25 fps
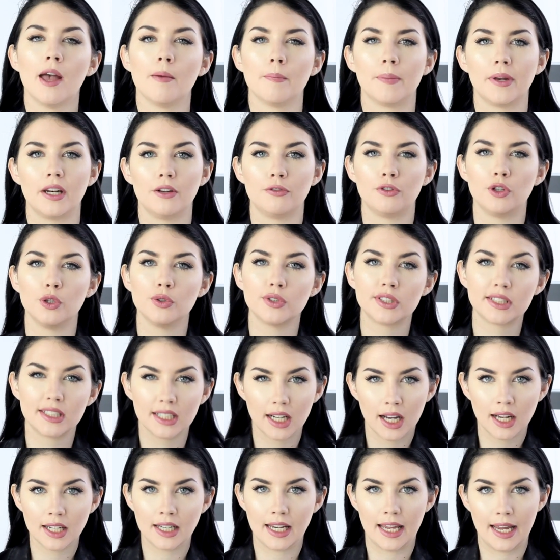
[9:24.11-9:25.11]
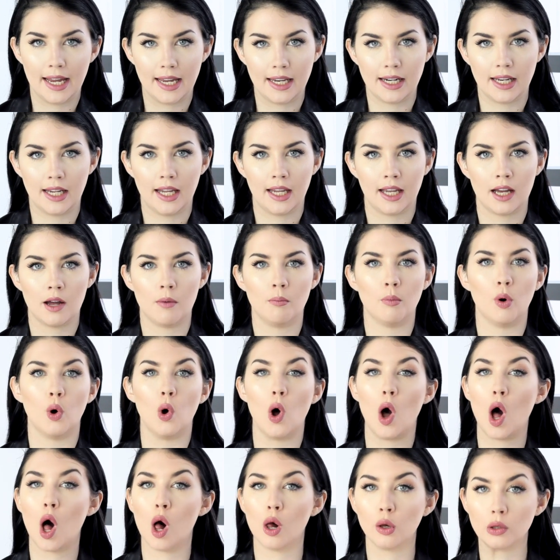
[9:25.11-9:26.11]
But if you start eating more
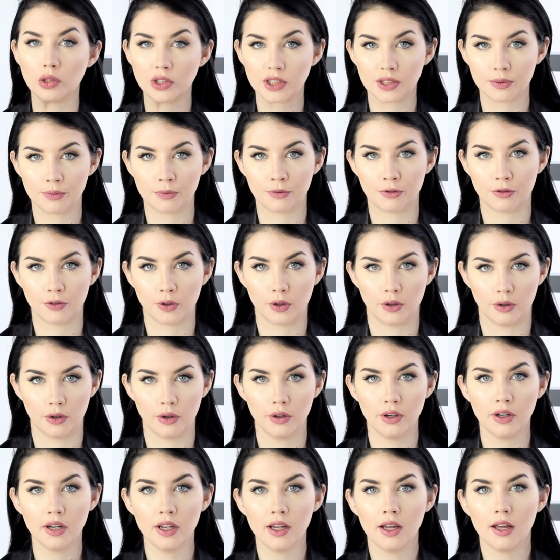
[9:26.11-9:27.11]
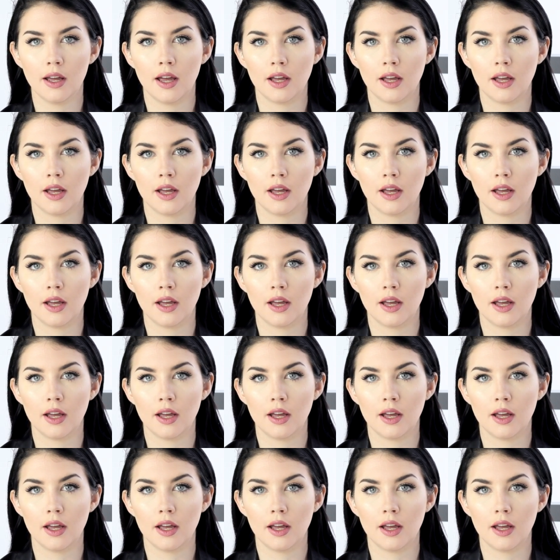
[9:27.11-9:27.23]
wholesome food,